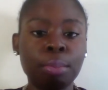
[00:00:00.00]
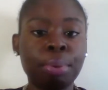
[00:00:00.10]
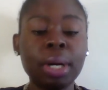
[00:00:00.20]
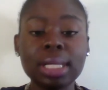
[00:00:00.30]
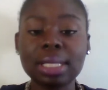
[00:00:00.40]

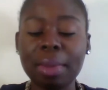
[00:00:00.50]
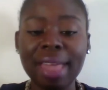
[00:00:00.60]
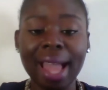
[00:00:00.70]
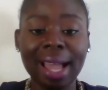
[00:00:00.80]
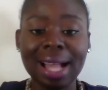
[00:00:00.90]
put some of
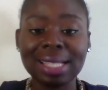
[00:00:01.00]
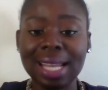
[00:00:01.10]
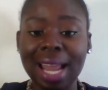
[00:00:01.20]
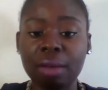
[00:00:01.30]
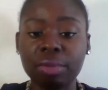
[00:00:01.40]
that
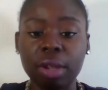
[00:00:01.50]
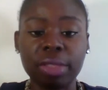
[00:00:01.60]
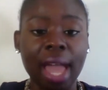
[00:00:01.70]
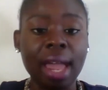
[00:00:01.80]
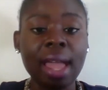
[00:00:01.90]
content out there
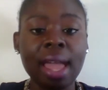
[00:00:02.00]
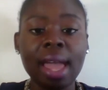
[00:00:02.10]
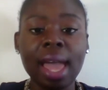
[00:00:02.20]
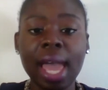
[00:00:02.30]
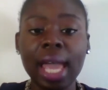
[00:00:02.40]
that,
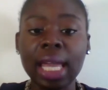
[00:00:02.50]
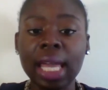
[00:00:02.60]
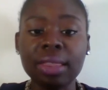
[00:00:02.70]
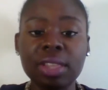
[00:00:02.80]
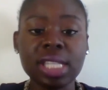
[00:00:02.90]
hey,
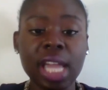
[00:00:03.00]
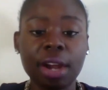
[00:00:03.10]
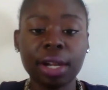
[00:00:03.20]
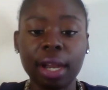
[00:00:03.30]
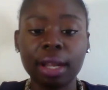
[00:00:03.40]
this
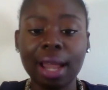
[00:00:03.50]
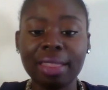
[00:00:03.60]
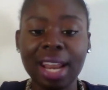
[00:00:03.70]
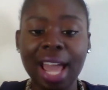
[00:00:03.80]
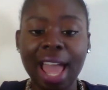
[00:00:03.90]
hair care
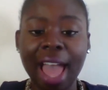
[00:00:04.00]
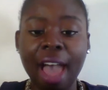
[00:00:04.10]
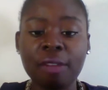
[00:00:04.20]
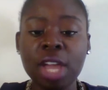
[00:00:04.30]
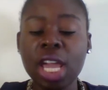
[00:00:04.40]
line that I
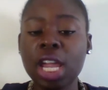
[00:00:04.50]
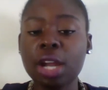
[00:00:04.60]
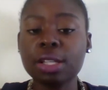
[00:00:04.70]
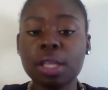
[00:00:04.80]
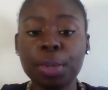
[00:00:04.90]
have,
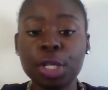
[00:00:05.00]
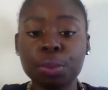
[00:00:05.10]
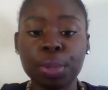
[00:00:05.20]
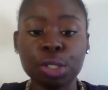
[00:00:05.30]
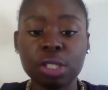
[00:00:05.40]
here's some
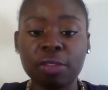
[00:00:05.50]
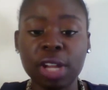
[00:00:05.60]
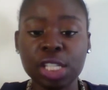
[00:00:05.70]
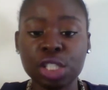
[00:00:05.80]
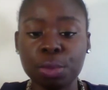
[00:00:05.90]
pictures of
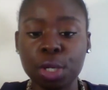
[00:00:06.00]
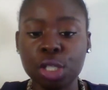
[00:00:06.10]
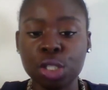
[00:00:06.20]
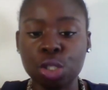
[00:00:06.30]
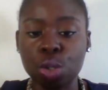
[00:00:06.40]

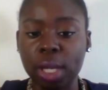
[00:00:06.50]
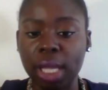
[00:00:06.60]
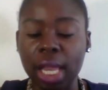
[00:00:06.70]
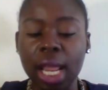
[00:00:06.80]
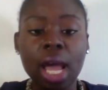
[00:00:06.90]
customers doing
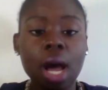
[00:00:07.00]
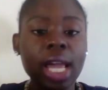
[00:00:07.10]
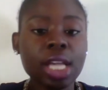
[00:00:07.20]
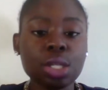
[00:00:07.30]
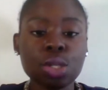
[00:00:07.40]
it.
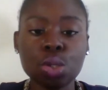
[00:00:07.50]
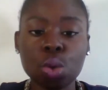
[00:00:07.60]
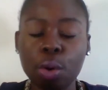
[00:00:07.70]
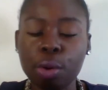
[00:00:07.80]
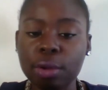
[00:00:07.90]
Here's a
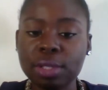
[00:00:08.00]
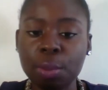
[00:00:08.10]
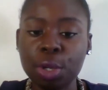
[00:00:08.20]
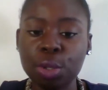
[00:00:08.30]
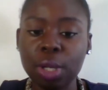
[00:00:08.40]
tutorial of
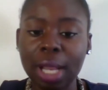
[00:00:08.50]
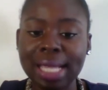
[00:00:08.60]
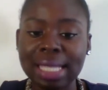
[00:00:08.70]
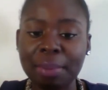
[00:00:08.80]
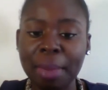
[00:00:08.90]
someone
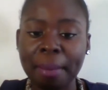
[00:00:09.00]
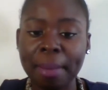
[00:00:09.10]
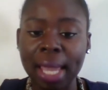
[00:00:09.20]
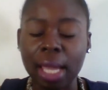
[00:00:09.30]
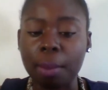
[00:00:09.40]
utilizing my
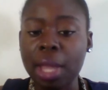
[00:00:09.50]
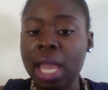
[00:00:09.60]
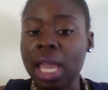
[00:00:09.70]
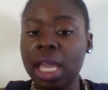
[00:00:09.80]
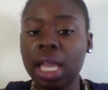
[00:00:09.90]
makeup.
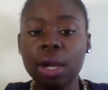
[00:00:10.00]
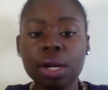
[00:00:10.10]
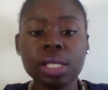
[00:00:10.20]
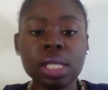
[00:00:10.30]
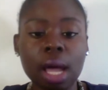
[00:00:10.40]

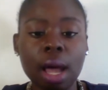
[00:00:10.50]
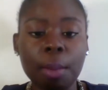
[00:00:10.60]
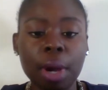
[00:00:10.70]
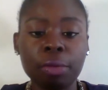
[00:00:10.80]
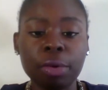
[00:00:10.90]
Here's
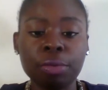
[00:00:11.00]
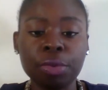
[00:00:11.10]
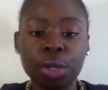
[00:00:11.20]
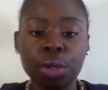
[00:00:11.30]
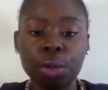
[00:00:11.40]
a
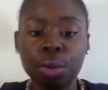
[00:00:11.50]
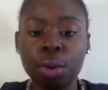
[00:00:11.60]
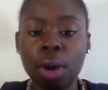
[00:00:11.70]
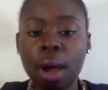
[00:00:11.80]
review